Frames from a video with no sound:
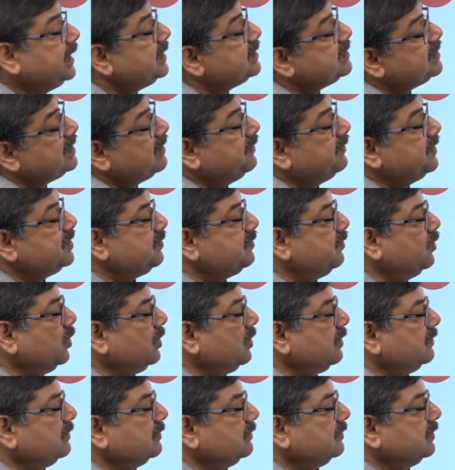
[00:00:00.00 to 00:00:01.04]
HCF is 4.
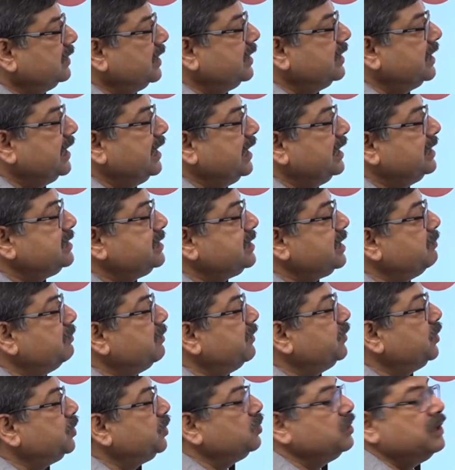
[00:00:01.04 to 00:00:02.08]
Then the LCM of
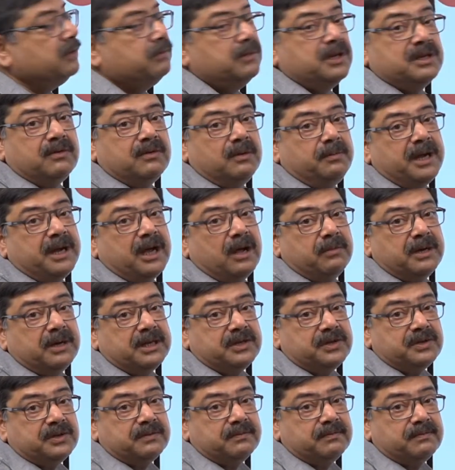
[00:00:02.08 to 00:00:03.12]
the two numbers will be how
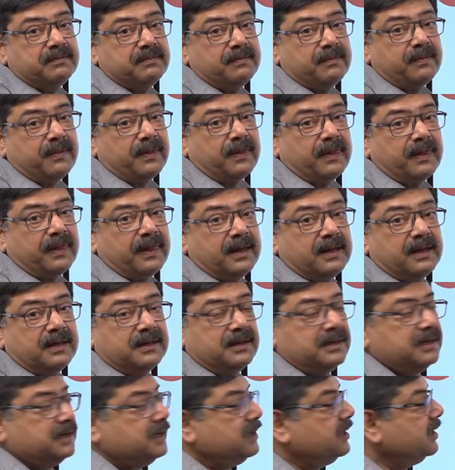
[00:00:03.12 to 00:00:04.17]
much?
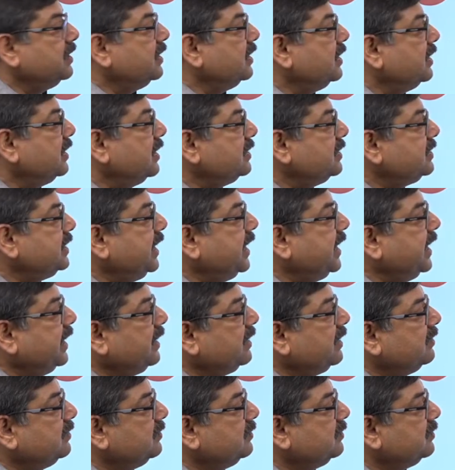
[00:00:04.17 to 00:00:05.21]
Now, see here.
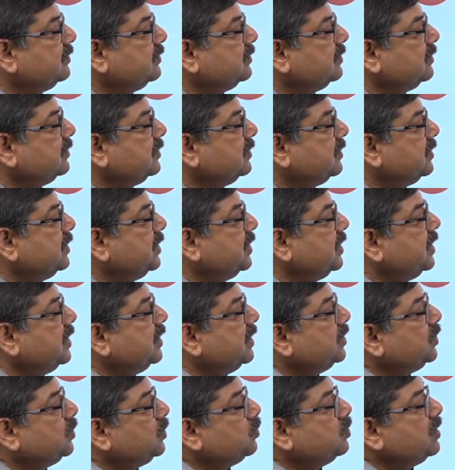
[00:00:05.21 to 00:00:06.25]

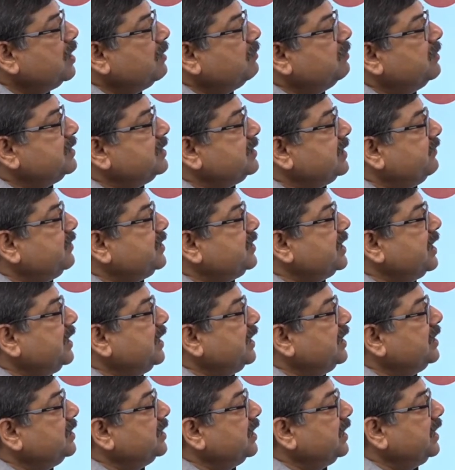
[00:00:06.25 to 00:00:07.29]
Two numbers which are
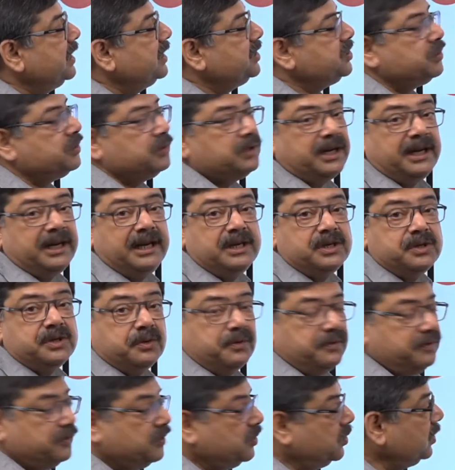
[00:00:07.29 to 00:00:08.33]
in the ratio
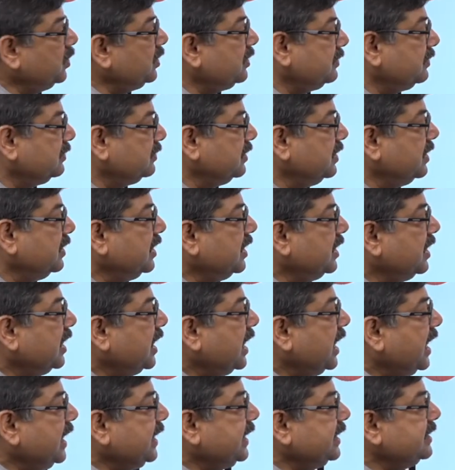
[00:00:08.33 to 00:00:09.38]
3:4.
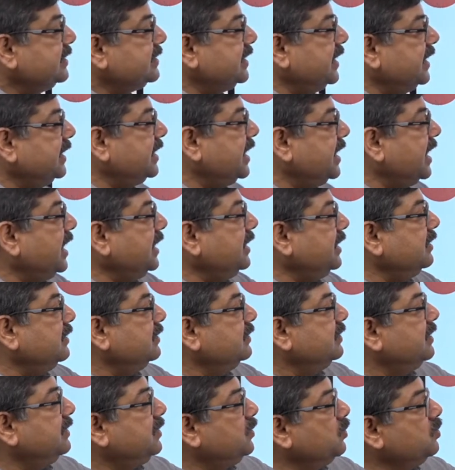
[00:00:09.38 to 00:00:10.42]
I can say that
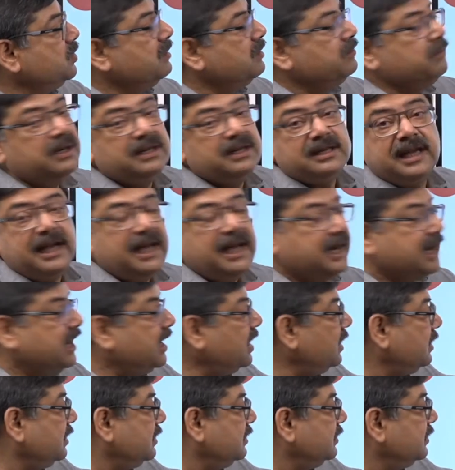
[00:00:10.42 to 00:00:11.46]
the two numbers here
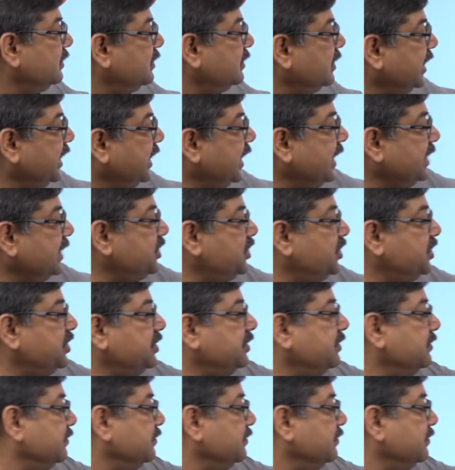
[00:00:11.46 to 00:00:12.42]
are 3H